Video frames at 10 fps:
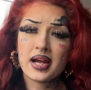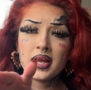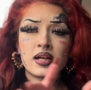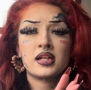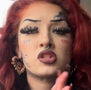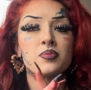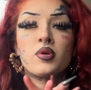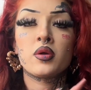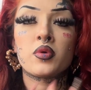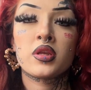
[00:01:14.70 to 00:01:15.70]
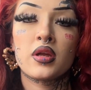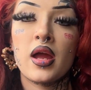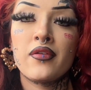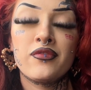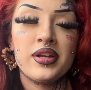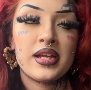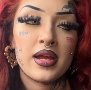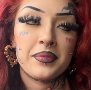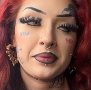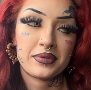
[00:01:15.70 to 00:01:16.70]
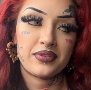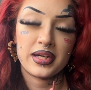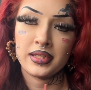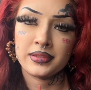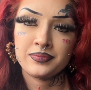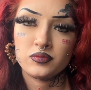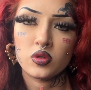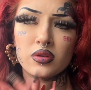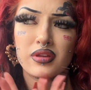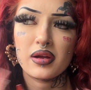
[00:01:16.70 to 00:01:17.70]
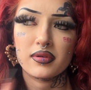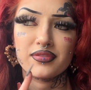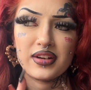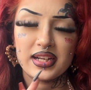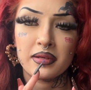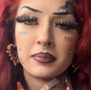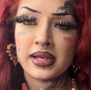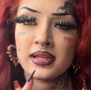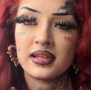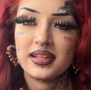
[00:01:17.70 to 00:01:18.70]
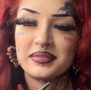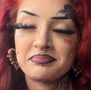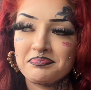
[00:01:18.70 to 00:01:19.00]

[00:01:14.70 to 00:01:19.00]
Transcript: kind of got to the point where every day we were fighting. Well, they were fighting mainly.